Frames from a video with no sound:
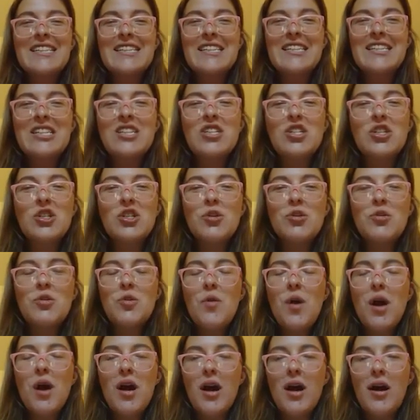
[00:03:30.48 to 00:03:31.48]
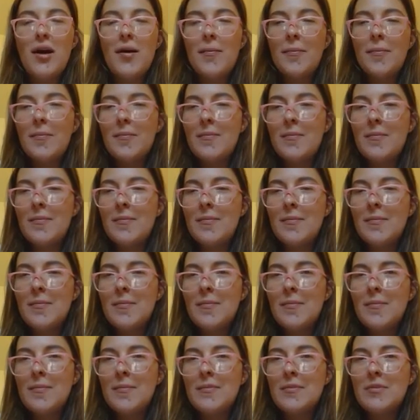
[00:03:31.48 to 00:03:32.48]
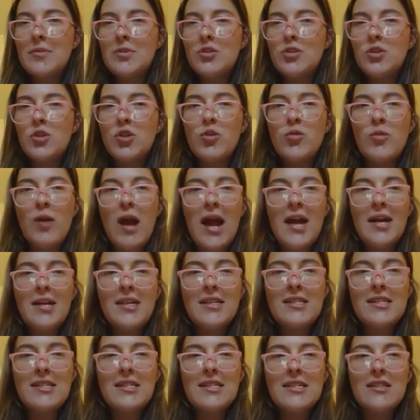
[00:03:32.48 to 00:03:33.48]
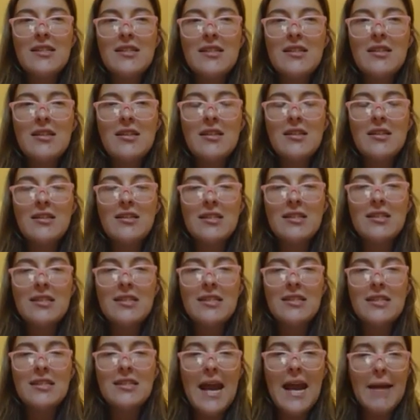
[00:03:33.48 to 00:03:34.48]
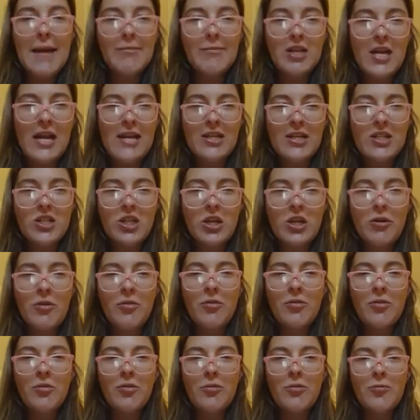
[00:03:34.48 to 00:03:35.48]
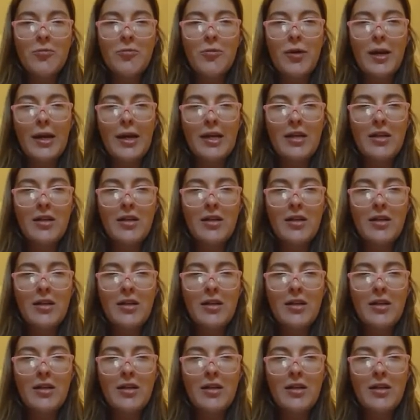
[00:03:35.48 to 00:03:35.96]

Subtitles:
Did you so you were on the Snapchat show, right?